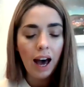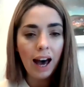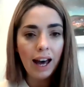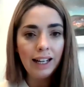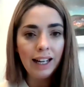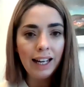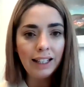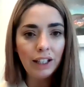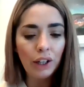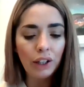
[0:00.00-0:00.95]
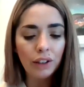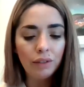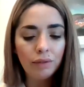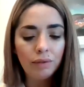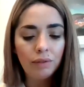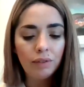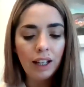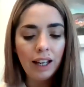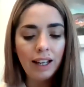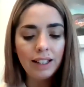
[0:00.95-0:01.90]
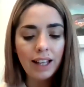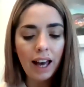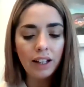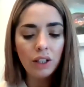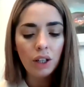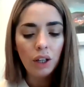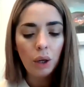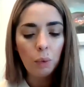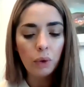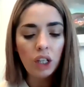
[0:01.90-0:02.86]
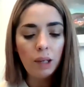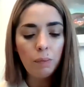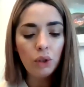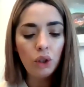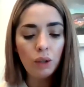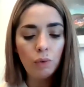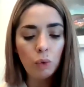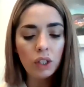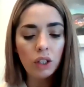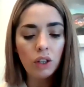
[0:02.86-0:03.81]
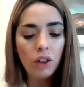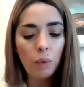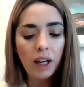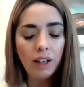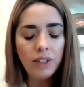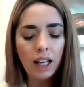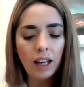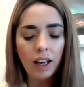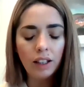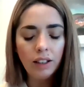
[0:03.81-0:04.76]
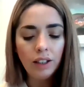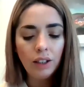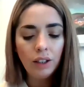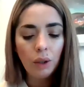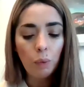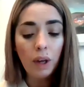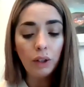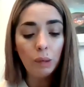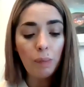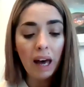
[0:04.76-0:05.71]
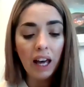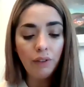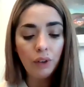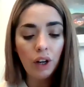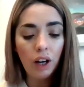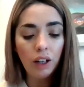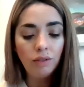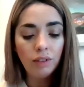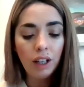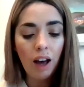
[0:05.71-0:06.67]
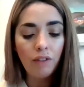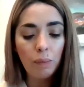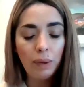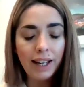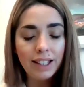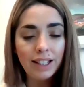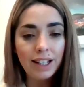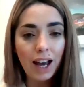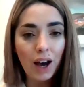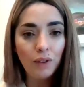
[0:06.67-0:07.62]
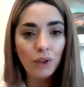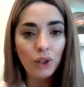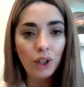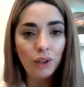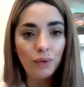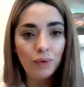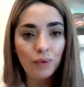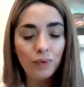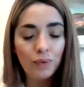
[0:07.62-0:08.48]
"Heil Hitler," he said, which he presumed was another way of saying, "Well, goodbye for now. Have a pleasant afternoon."